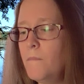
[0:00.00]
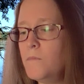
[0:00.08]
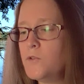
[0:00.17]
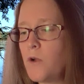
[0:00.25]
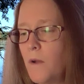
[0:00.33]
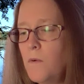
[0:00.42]

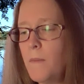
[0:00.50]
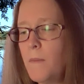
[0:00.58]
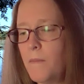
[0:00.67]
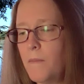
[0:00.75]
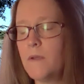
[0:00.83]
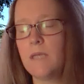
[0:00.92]
Tribal
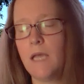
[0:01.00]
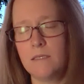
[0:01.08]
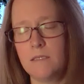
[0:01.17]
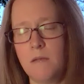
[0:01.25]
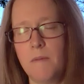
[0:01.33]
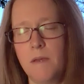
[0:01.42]
members, as
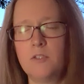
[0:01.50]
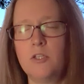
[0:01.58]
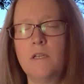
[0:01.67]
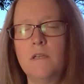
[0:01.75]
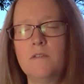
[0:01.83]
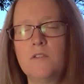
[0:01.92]
I
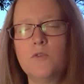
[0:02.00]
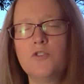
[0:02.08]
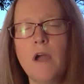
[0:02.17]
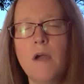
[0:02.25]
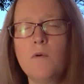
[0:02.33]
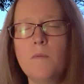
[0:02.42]
mentioned, so
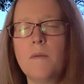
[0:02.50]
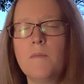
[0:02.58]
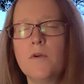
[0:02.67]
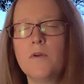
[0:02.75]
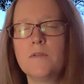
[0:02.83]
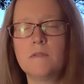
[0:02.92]
tribal
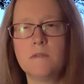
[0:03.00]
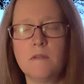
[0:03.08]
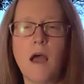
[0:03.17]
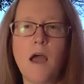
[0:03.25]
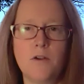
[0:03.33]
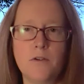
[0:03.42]
members
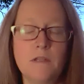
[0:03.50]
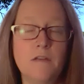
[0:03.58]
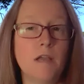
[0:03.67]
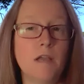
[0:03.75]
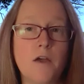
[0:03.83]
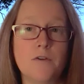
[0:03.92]

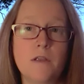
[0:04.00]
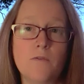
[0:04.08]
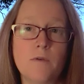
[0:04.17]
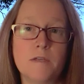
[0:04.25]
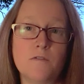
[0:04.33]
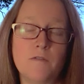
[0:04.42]
living on or near
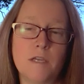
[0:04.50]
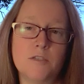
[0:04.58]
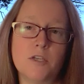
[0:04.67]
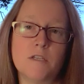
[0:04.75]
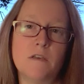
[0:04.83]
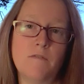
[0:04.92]

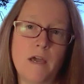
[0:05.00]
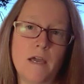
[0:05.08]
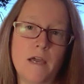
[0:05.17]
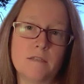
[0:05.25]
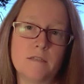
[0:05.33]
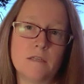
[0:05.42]
reservations have
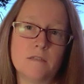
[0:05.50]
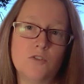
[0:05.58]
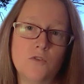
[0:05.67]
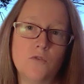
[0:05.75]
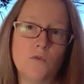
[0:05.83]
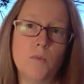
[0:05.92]
access
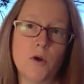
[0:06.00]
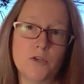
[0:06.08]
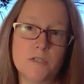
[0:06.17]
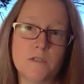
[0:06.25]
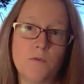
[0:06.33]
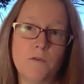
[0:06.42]
to
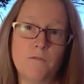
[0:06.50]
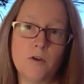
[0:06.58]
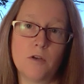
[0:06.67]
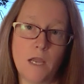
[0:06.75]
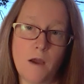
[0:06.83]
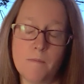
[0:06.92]
purchased and
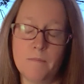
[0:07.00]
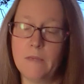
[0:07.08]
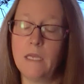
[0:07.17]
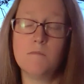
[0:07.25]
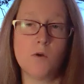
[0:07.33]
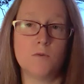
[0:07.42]
referred care
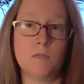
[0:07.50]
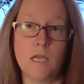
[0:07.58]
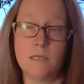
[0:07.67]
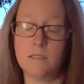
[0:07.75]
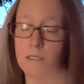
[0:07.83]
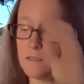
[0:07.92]
in most
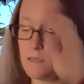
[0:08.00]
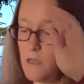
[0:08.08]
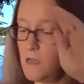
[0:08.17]
cases.